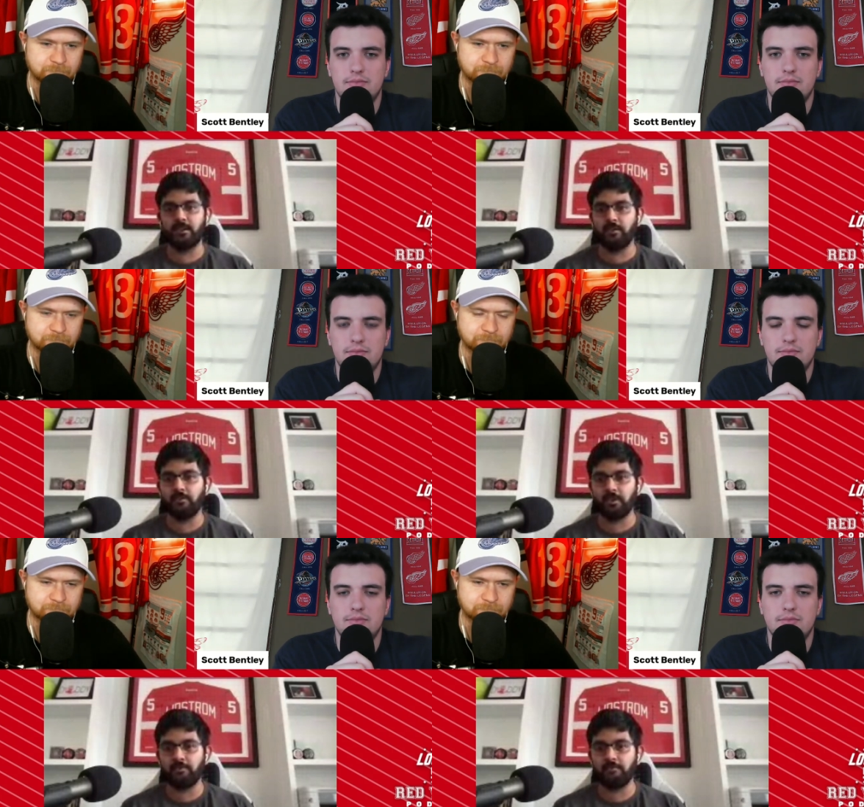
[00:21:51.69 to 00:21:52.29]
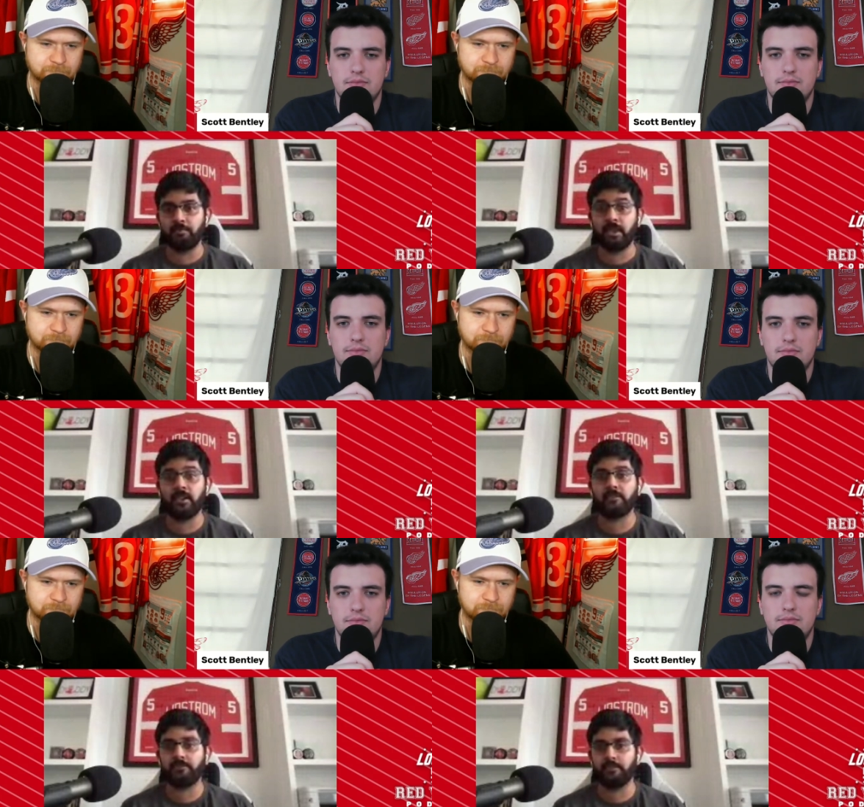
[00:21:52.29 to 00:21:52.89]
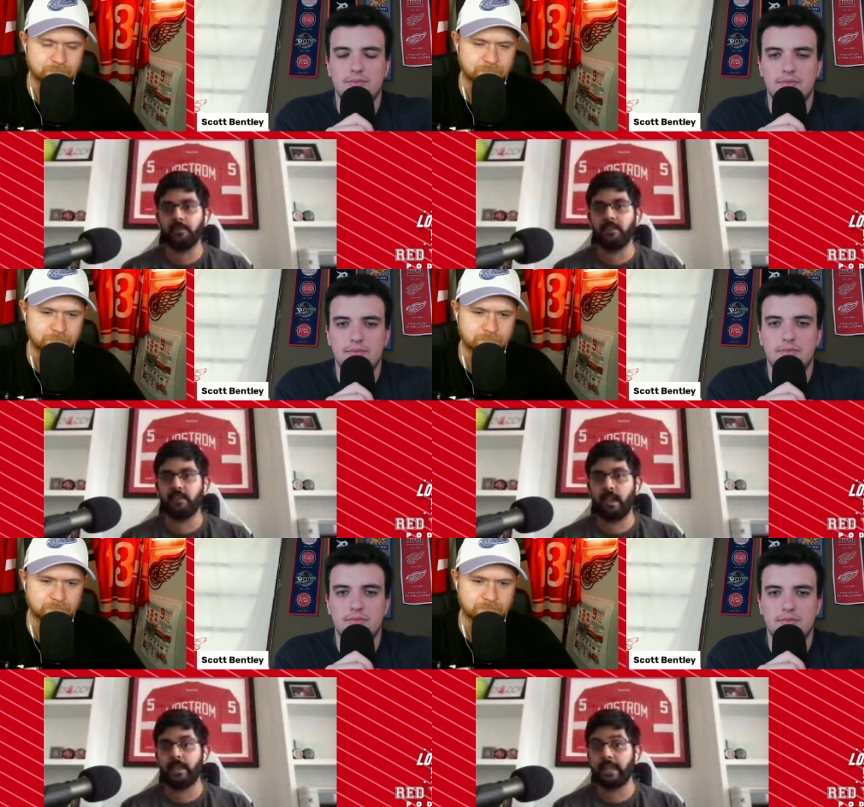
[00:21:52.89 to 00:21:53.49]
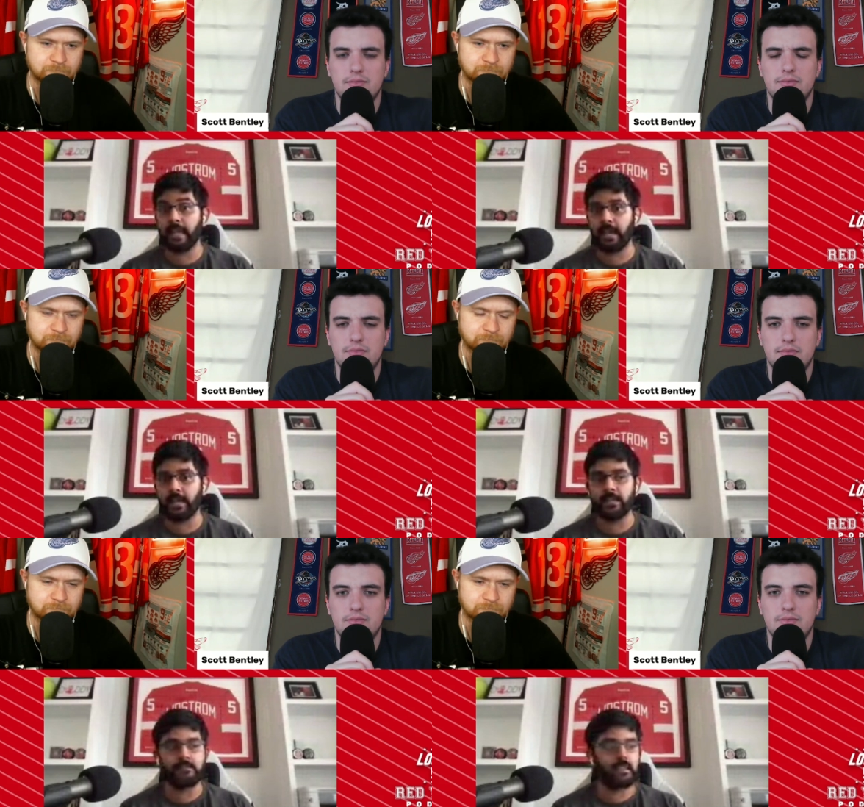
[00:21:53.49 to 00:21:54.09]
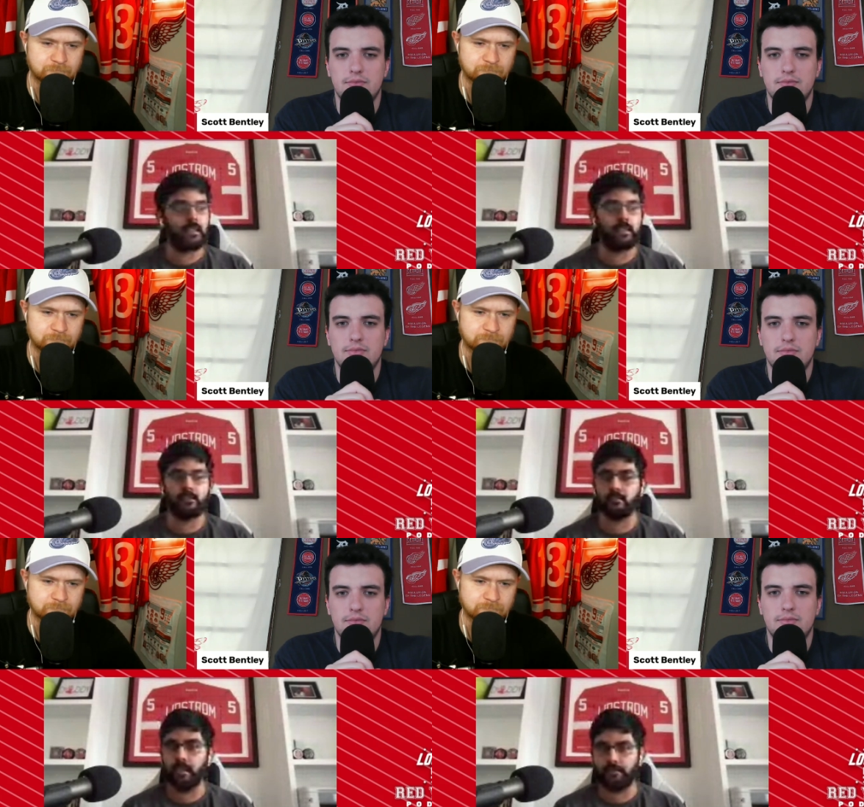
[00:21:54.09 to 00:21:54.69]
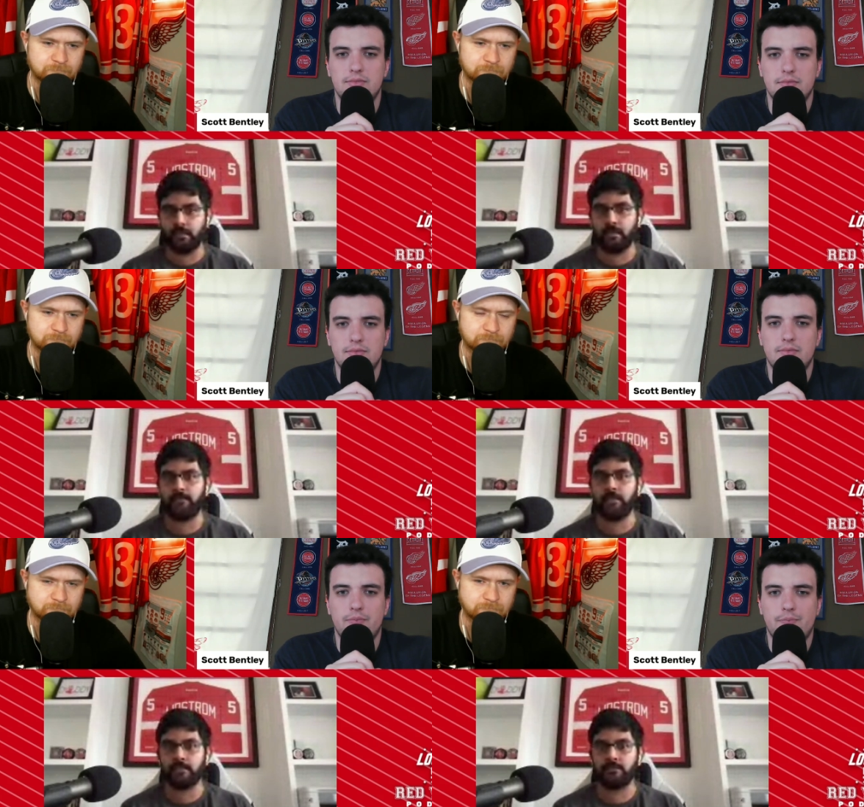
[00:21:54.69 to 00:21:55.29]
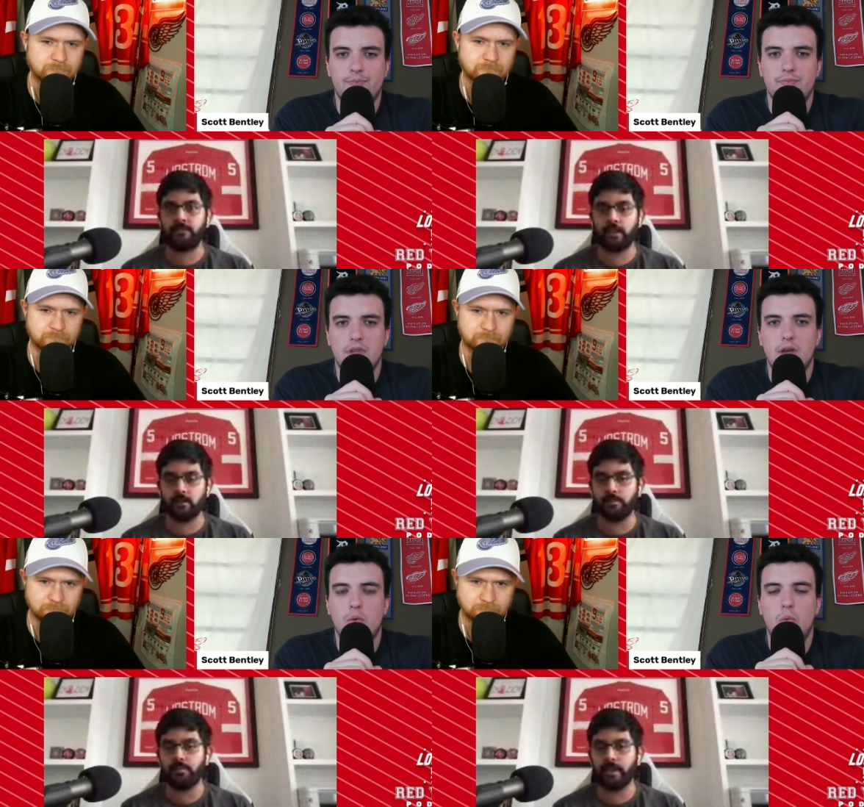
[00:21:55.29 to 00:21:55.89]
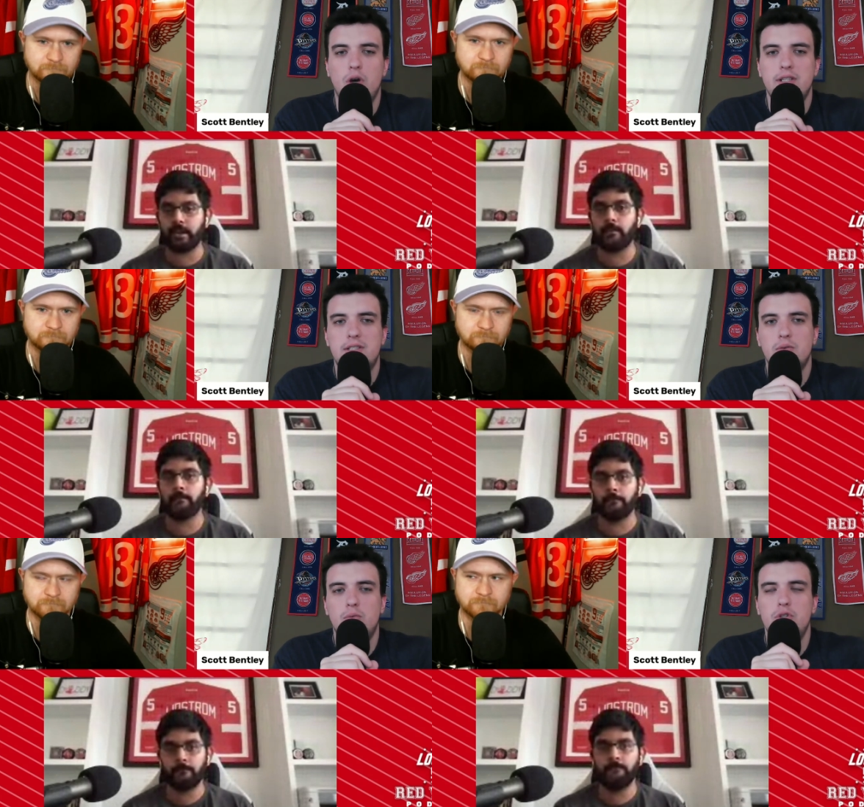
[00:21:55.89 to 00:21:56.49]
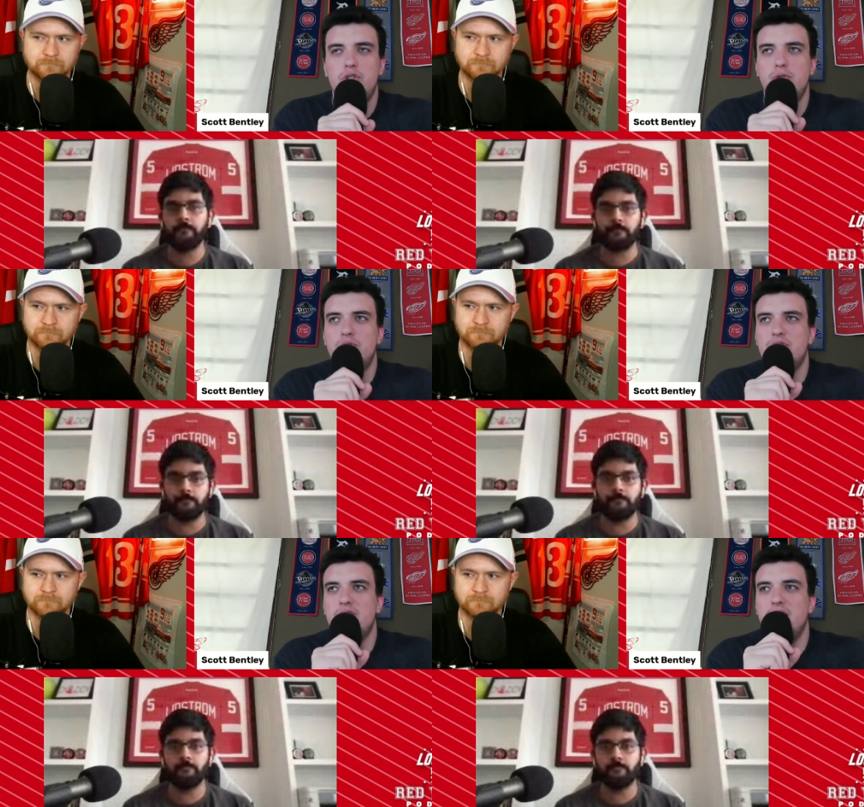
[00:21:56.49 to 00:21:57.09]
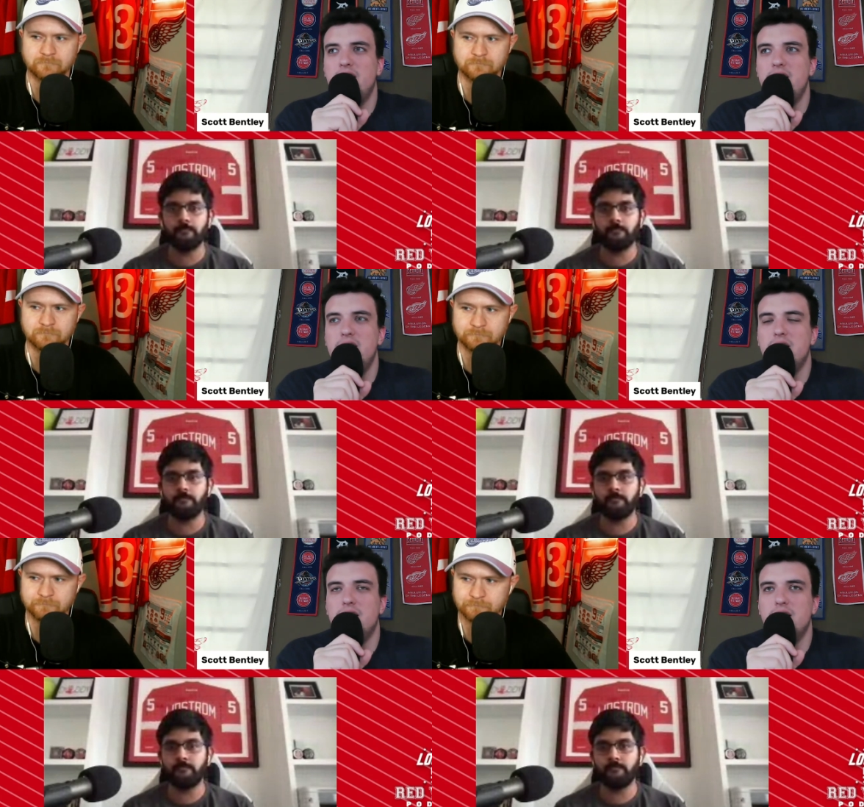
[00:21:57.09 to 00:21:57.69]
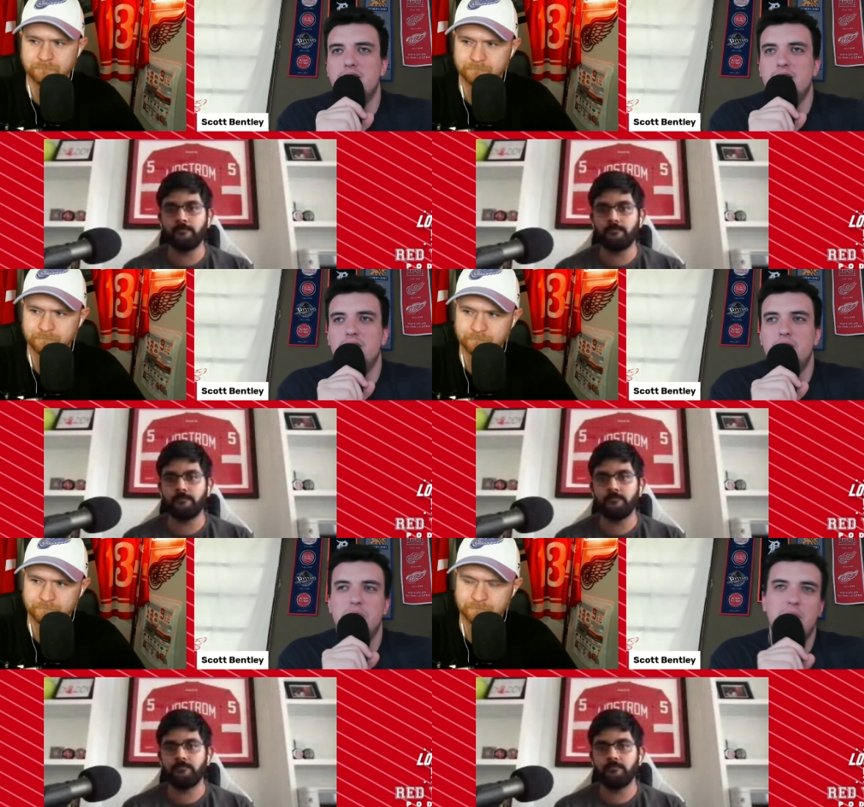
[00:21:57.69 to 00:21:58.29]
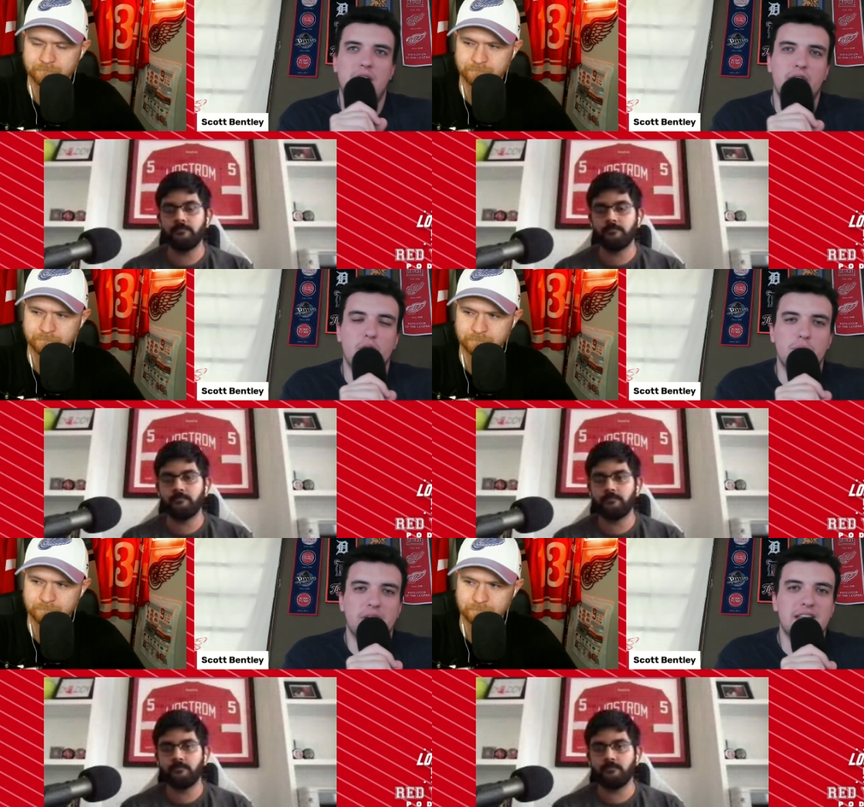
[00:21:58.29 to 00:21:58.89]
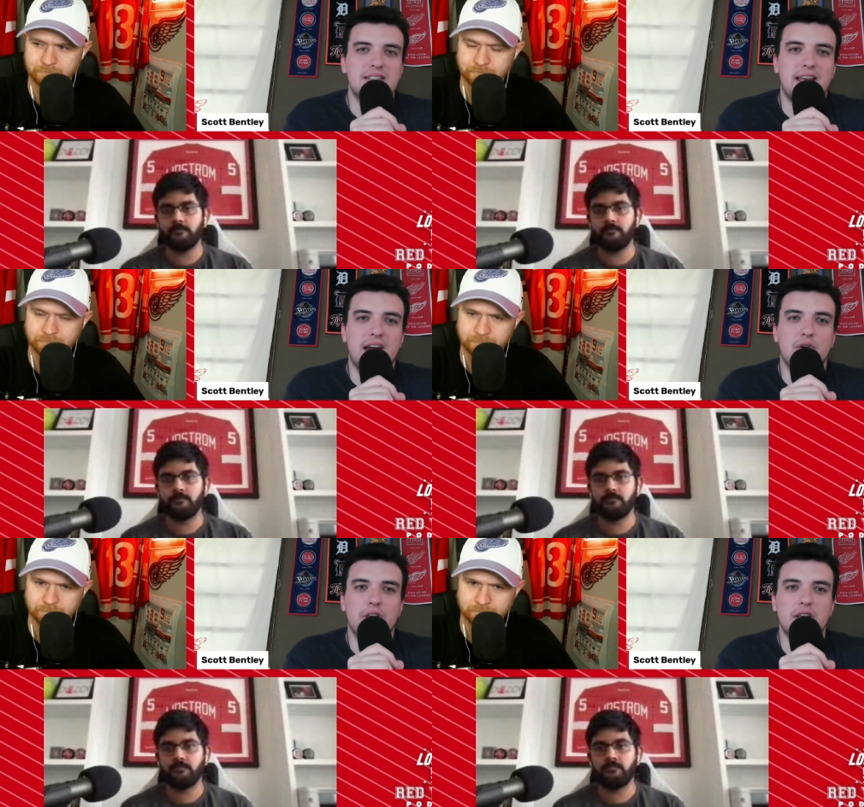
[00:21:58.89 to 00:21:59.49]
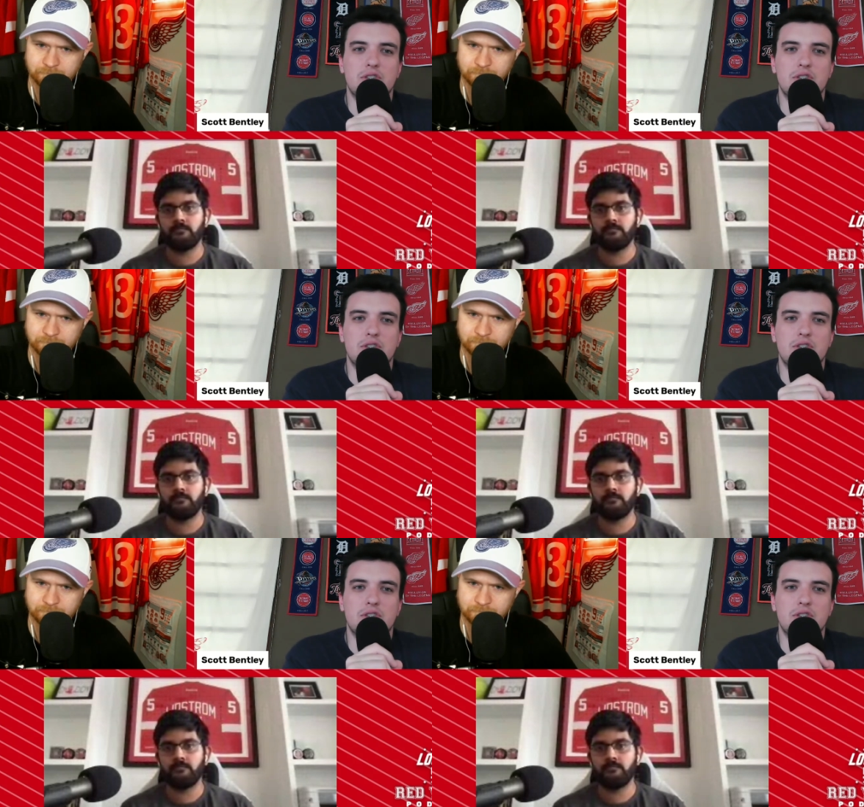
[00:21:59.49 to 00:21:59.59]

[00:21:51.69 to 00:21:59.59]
Speaker 1: at 9, 10, 11 if he's available there.
Speaker 2: What would you say eh, I don't know biggest areas